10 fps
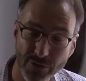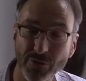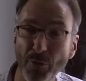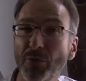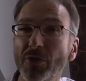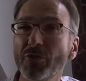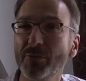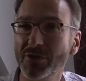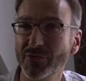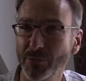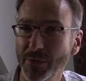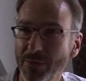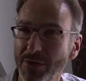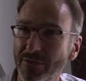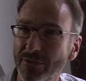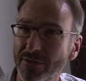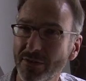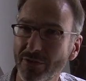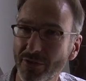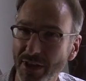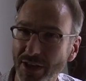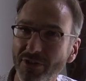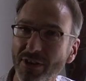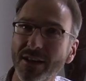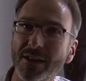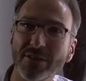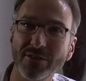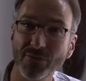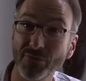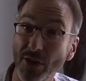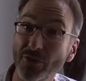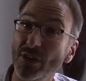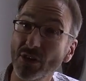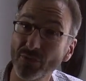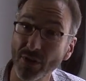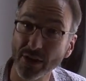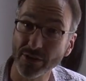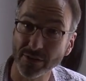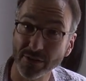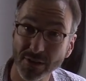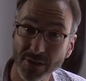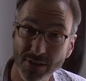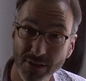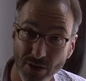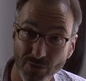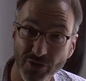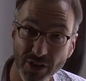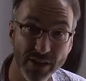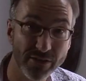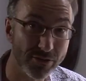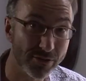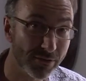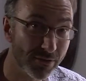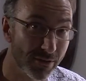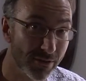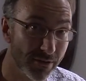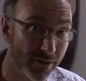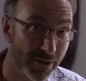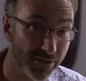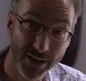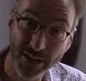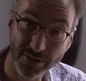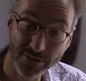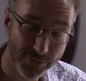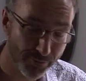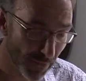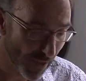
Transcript: sort of a pilgrimage for me because Rene Jeannel is the founding father of genital uh, science.